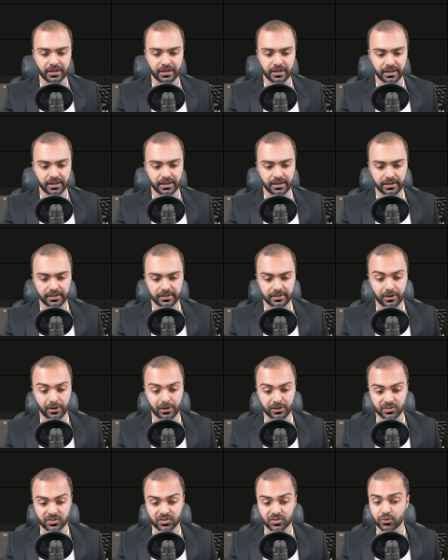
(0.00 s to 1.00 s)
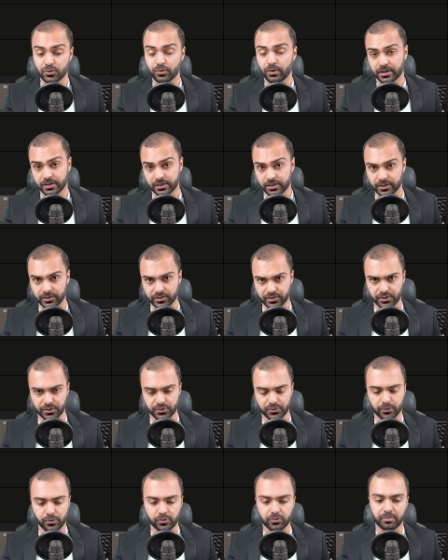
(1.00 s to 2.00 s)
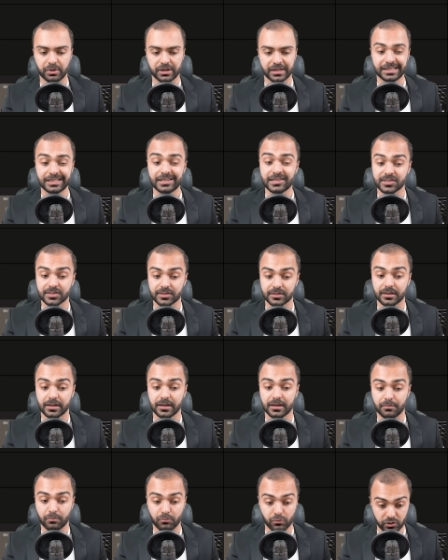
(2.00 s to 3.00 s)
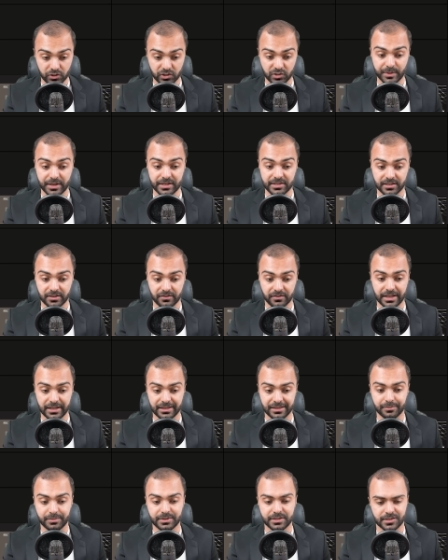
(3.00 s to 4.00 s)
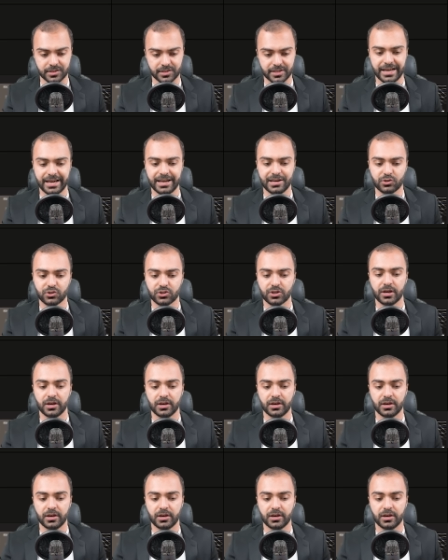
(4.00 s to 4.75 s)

It costs $200 a year to own, but it is more expensive than the Business Edge.